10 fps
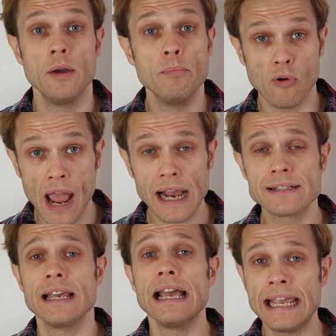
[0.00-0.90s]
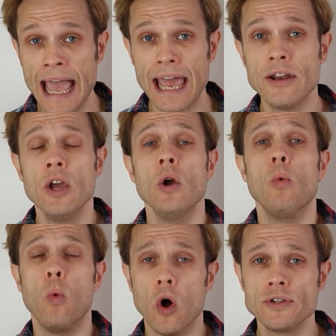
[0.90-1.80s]
Brecht, again,
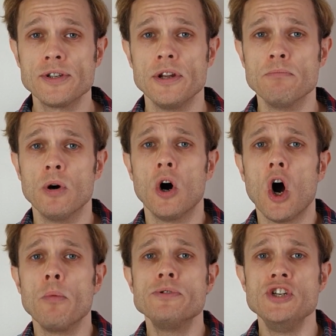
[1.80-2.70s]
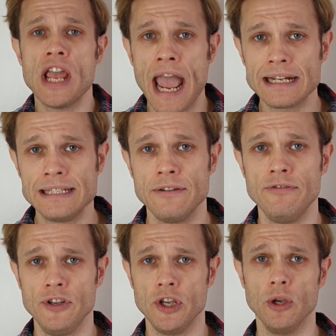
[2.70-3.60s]
wanted a more objective
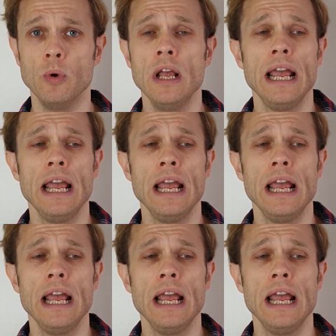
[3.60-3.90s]
view.